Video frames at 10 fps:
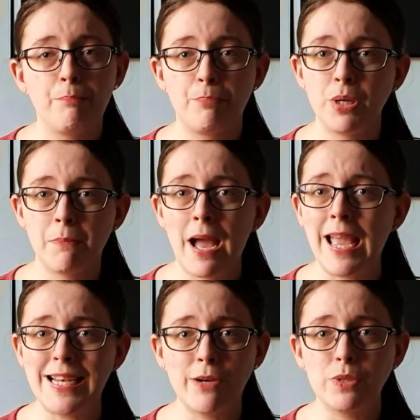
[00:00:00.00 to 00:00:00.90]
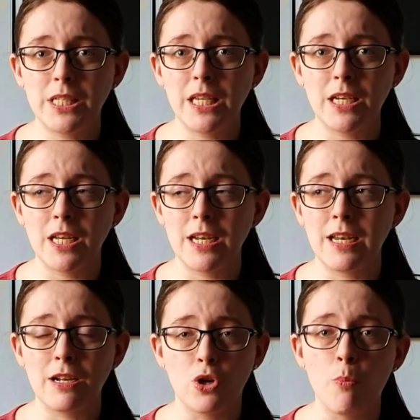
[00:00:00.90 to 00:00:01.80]
But in my head I was
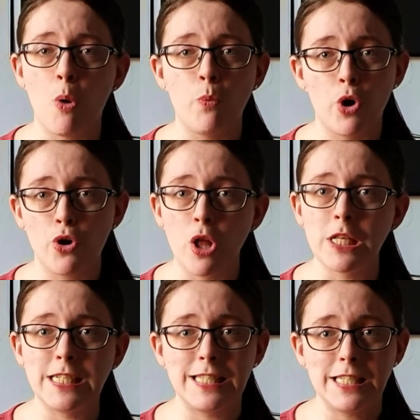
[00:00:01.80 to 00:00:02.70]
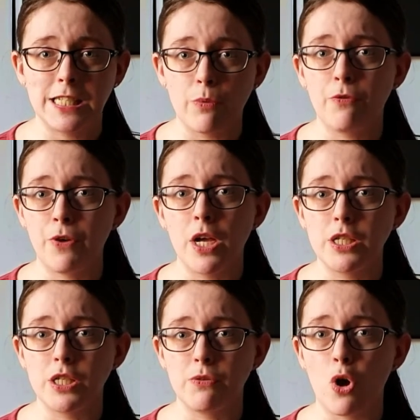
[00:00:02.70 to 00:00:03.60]
thinking, come on, we're on holiday, this is our
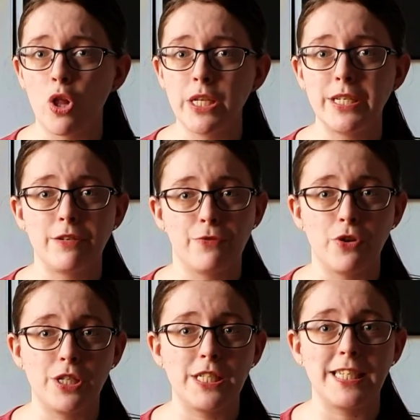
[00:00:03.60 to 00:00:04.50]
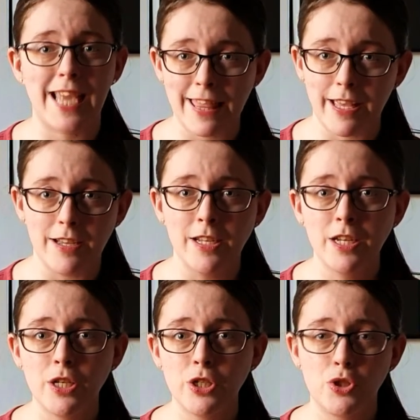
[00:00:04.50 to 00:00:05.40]
first holiday to Florida together.
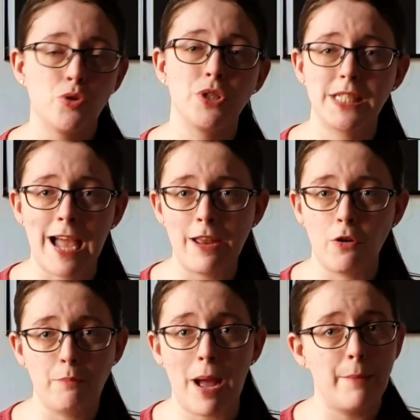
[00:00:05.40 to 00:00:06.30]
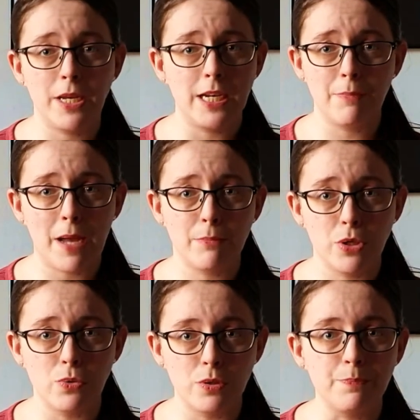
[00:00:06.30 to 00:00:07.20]
Don't start it off by being in a bad
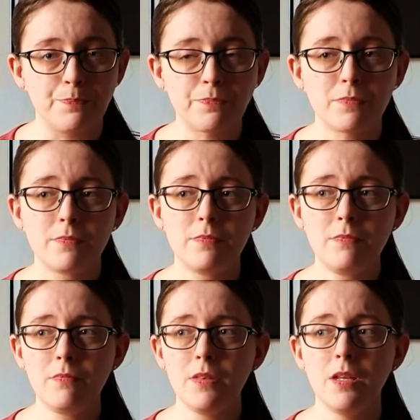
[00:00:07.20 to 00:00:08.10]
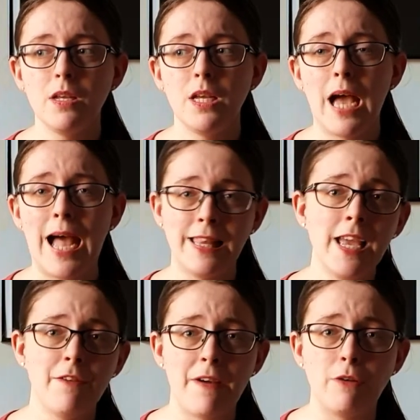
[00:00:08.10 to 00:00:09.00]
mood. I
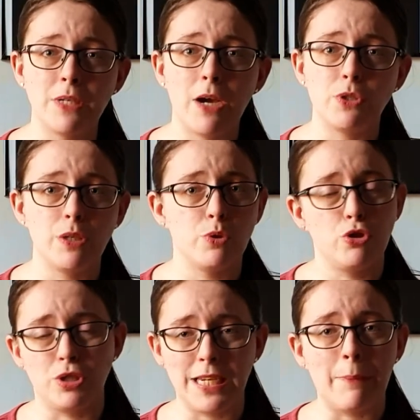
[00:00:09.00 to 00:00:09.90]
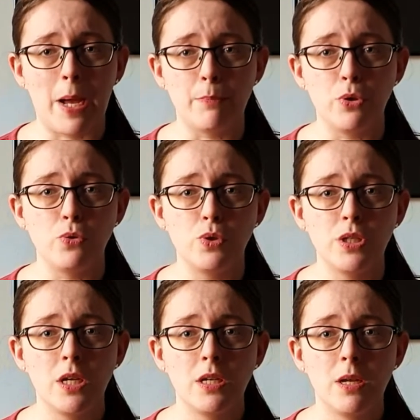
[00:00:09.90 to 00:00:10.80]
later found out he was just in a bad mood
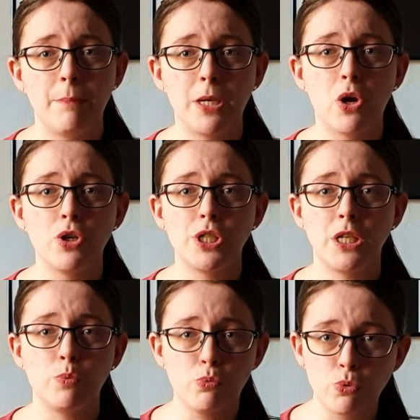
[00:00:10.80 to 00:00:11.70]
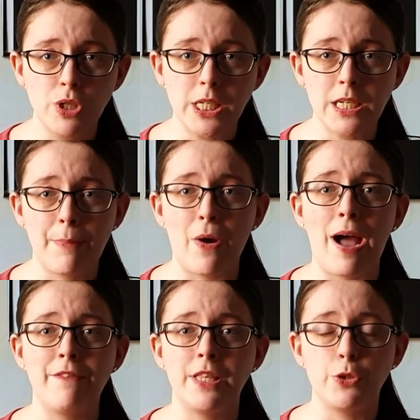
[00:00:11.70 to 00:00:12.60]
because he was worried about
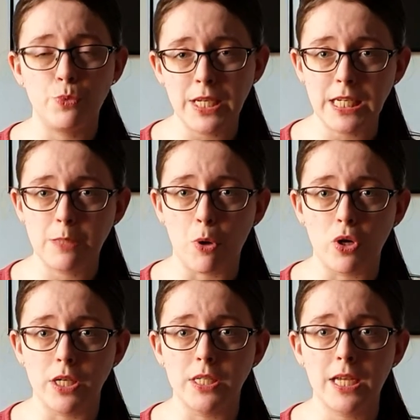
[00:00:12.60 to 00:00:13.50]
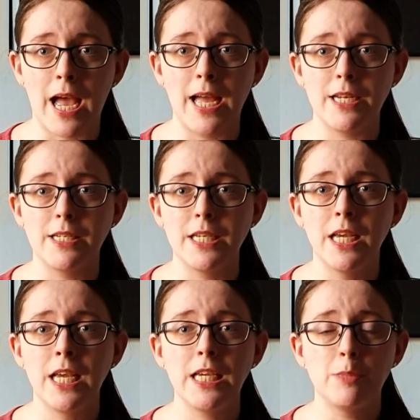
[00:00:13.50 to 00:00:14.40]
having this ring in his pocket, and
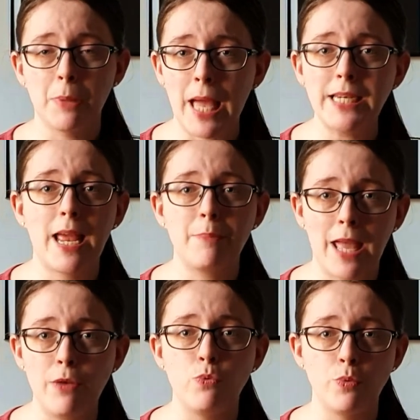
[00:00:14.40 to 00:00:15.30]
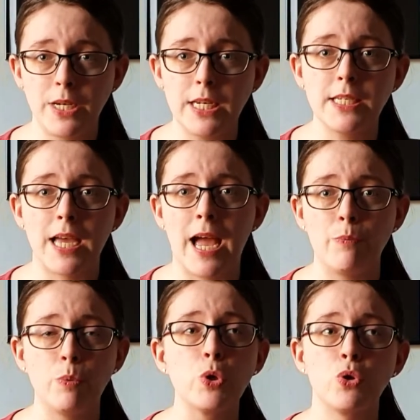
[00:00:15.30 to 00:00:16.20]
his plan kept getting ruined,
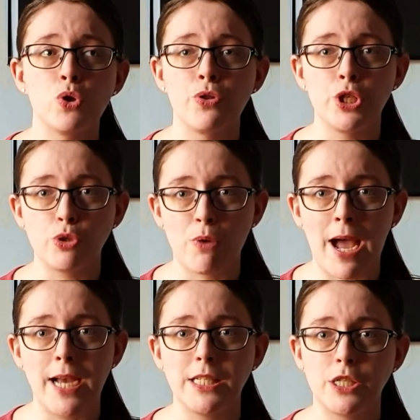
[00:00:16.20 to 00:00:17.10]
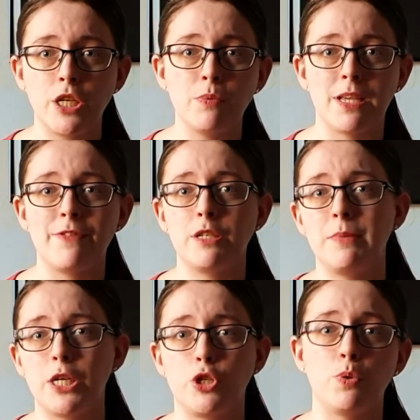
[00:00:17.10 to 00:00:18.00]
and we were going on these rides and he was having to
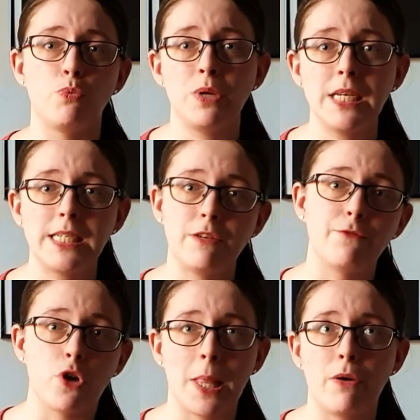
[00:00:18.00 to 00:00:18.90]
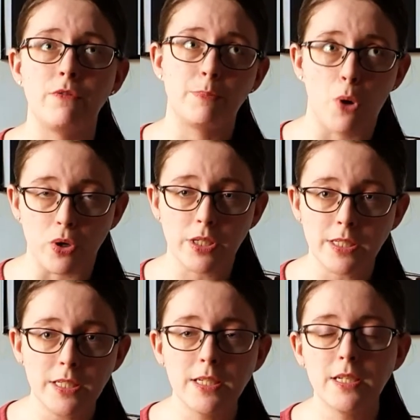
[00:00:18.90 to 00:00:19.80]
make sure the ring didn't fall out of his pocket.